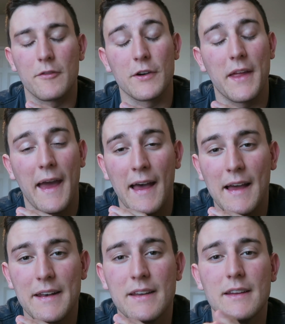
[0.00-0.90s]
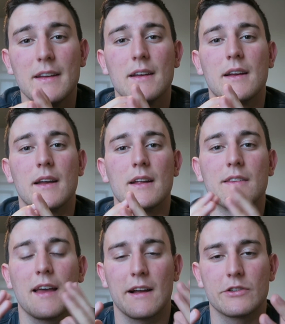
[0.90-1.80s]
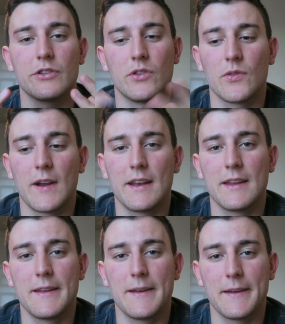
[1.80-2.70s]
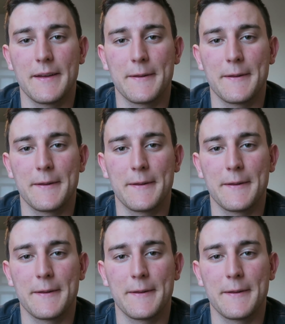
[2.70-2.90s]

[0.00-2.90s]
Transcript: For CAD, it's actually graded.